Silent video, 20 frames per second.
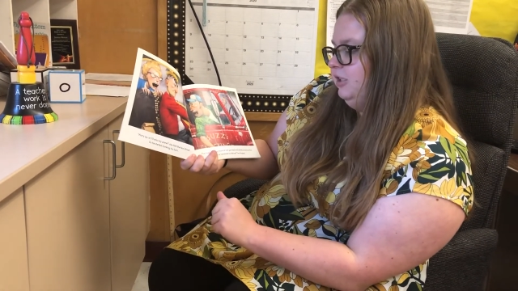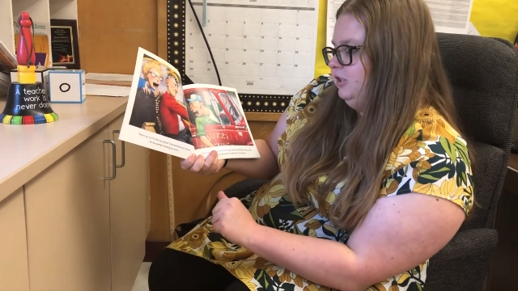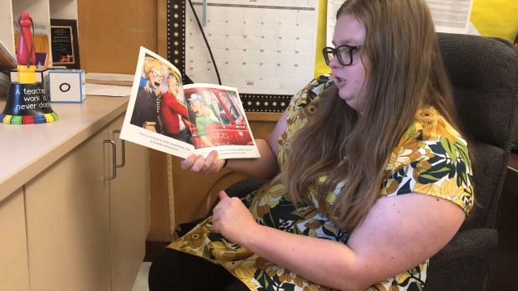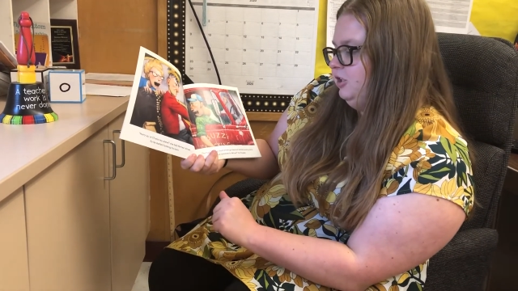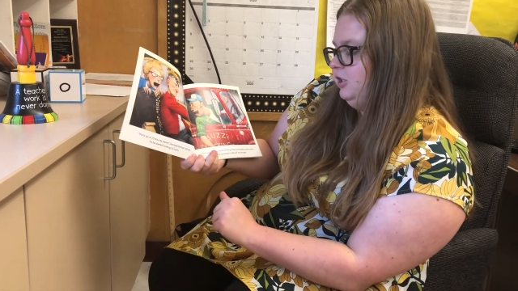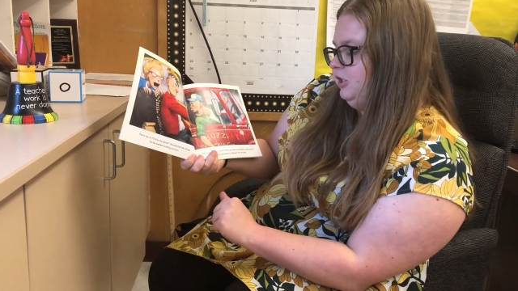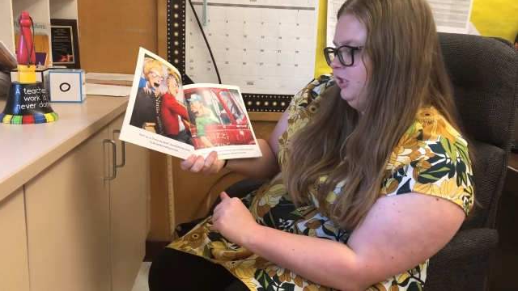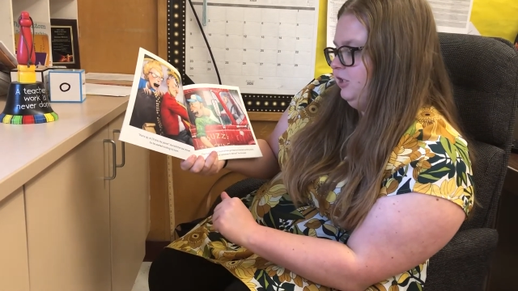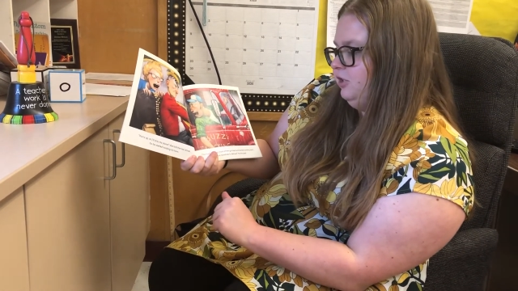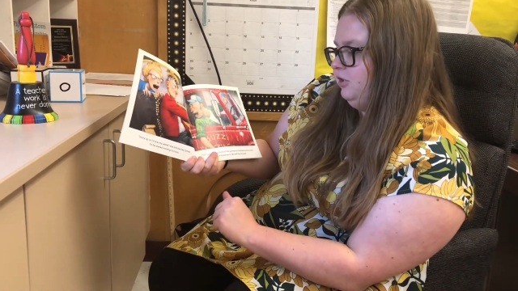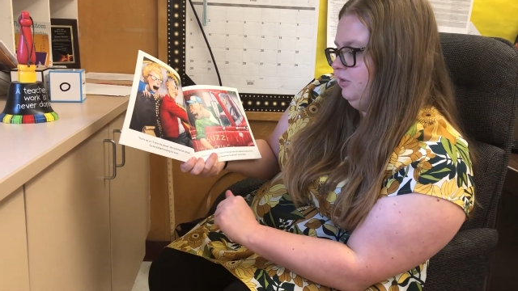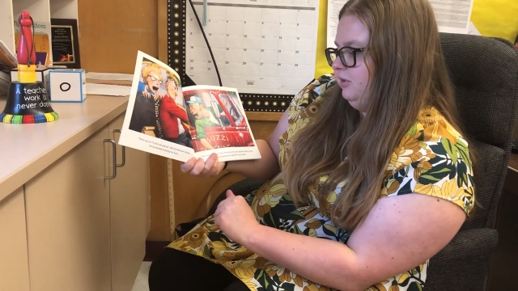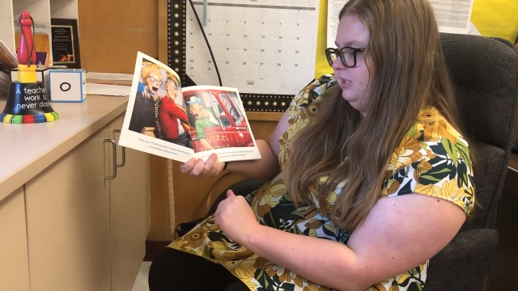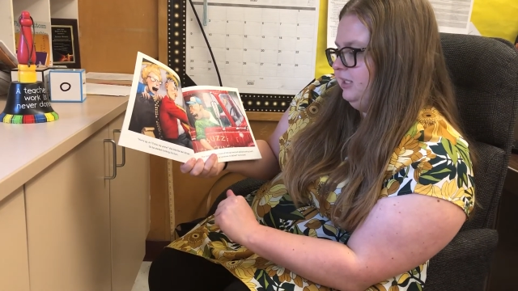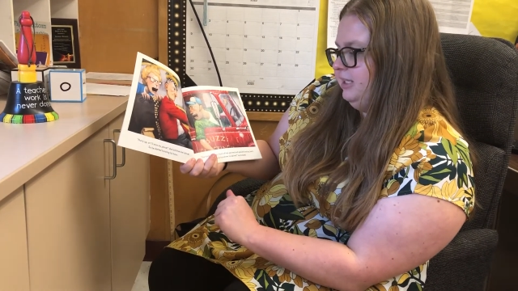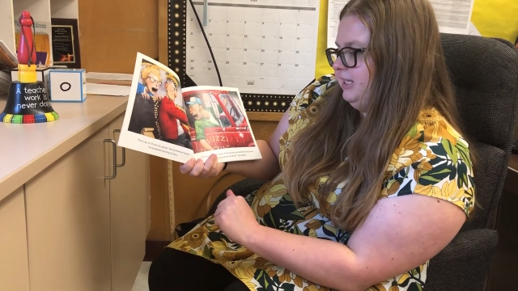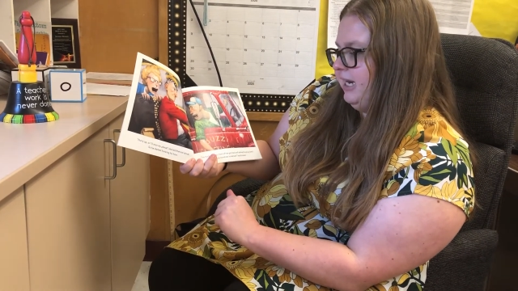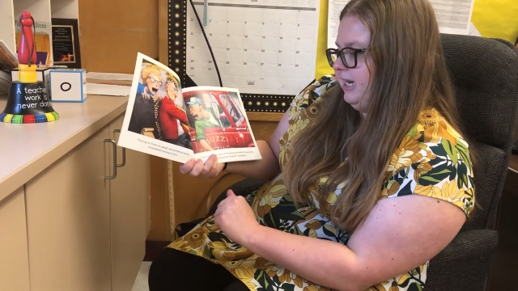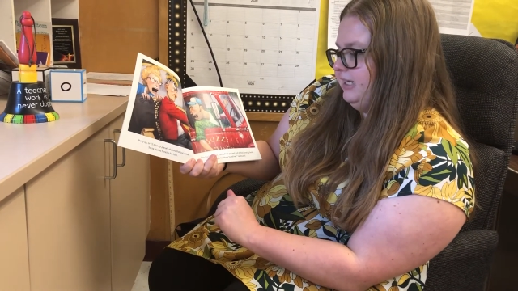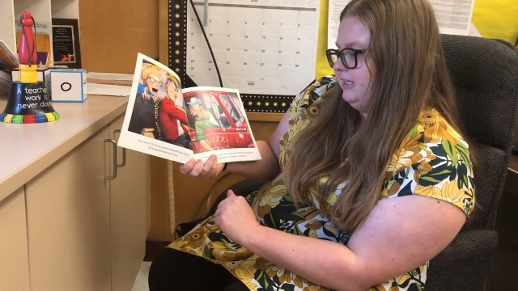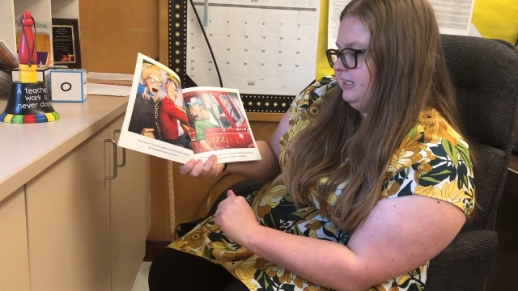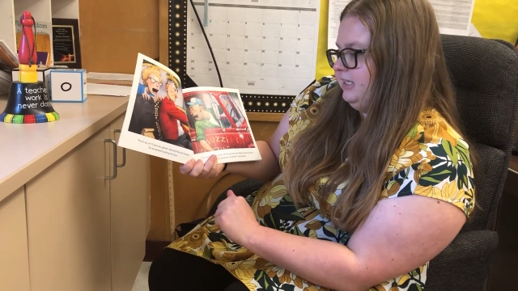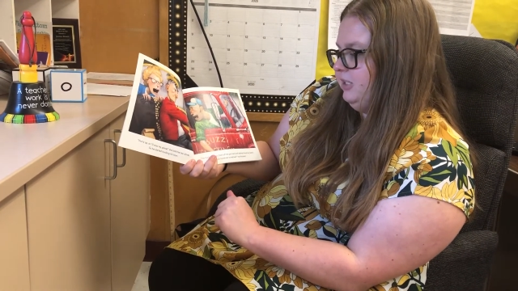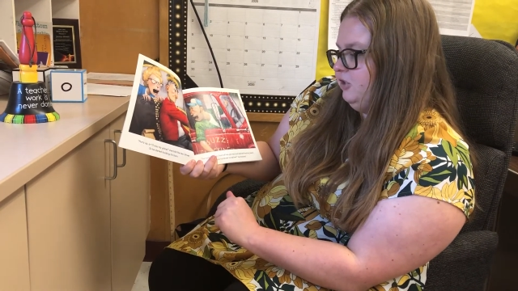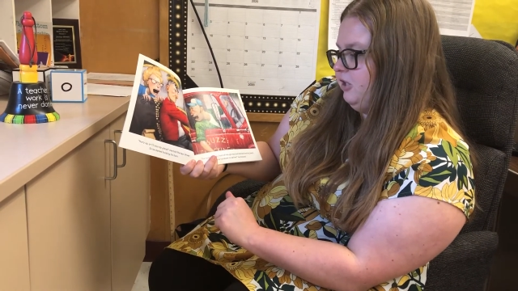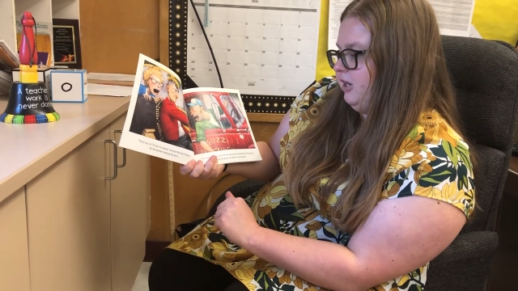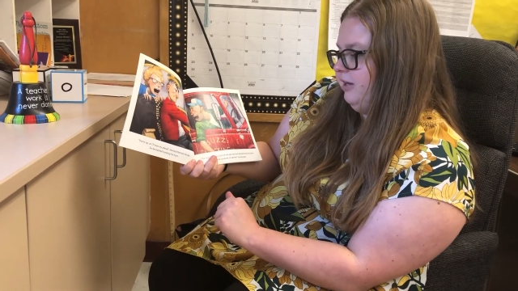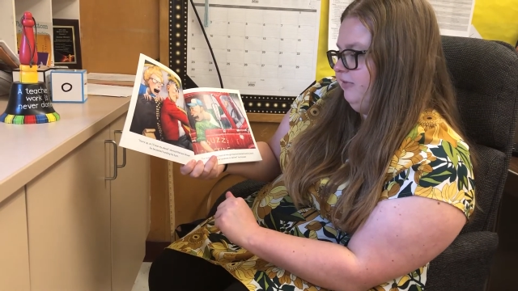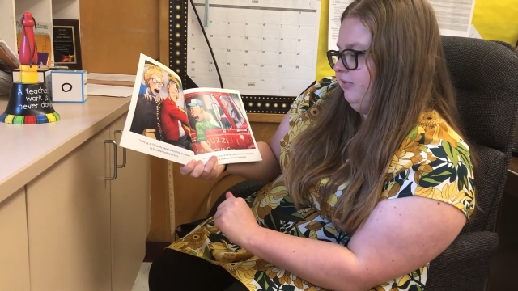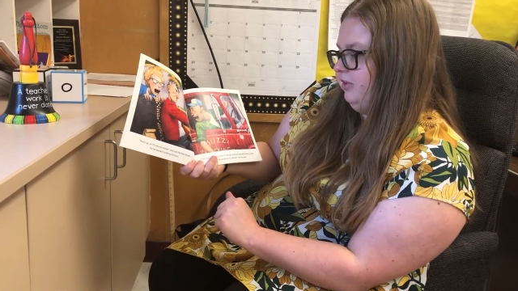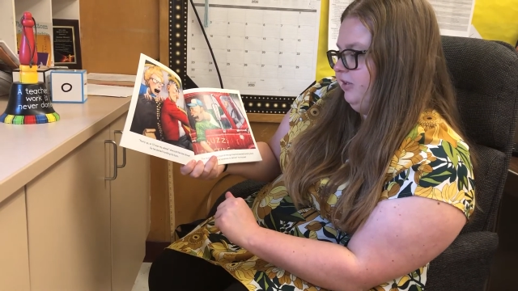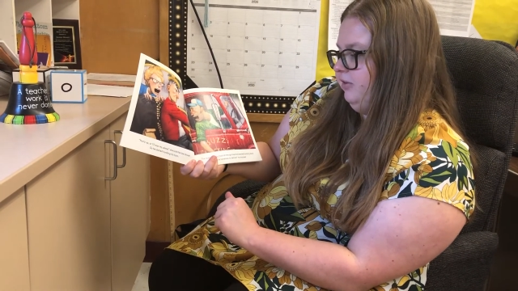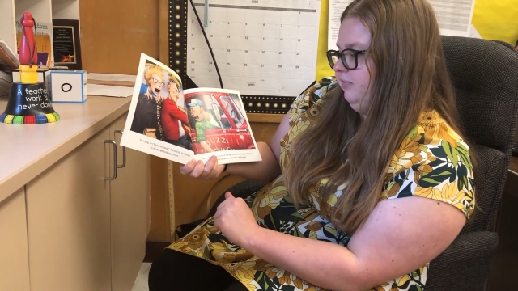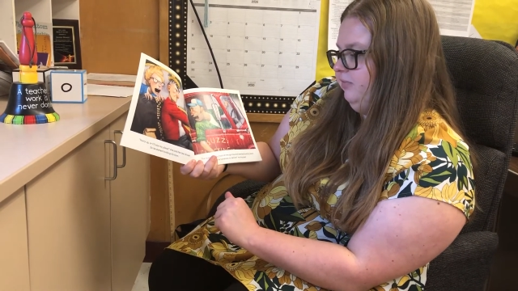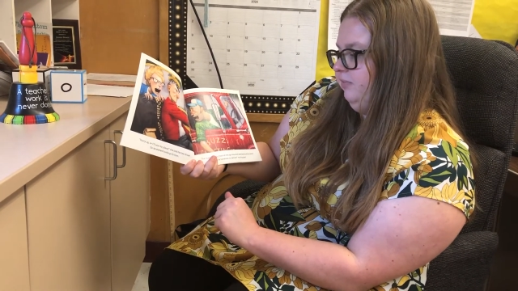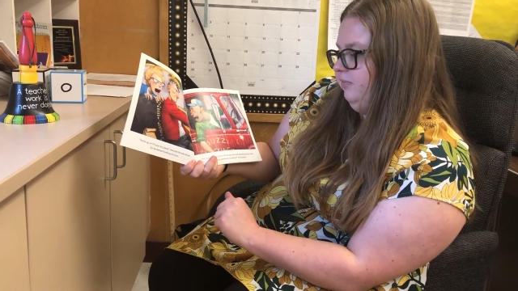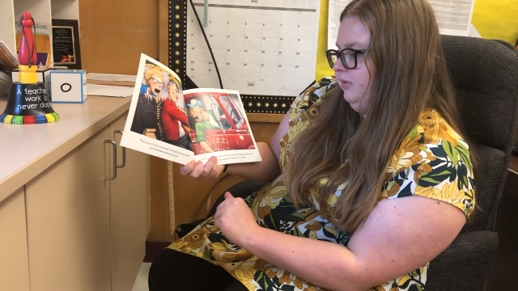she told the taxi driver.